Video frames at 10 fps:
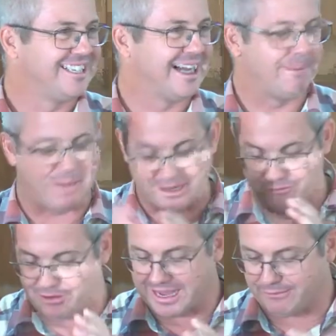Uh, but
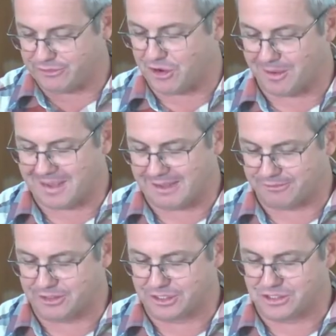if we have time
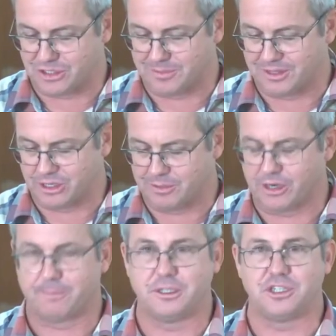after the sermon, there'll be an
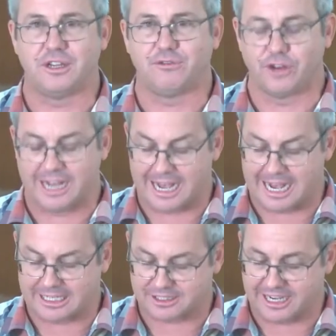opportunity for you to
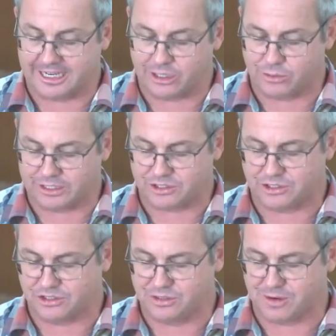ask any
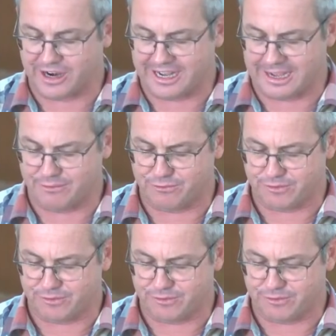questions you might have.